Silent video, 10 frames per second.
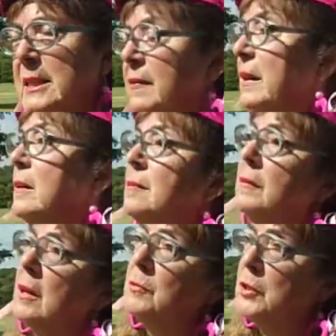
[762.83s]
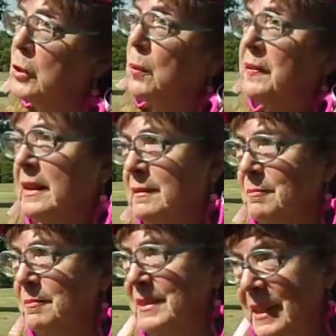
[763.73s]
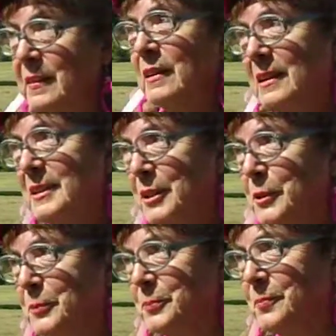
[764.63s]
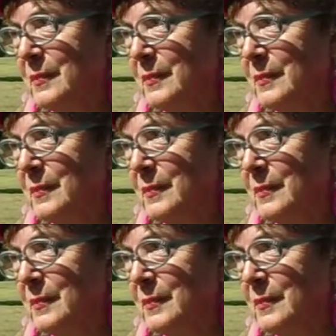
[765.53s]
say they're going to do what they said they're going to do.